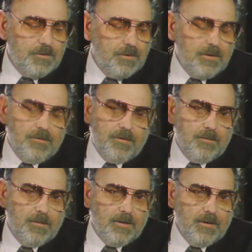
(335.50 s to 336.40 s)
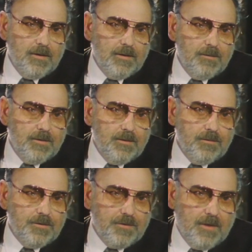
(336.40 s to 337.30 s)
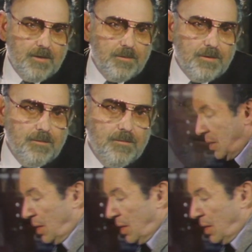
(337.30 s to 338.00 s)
Strictly for the money. I went in and started with them.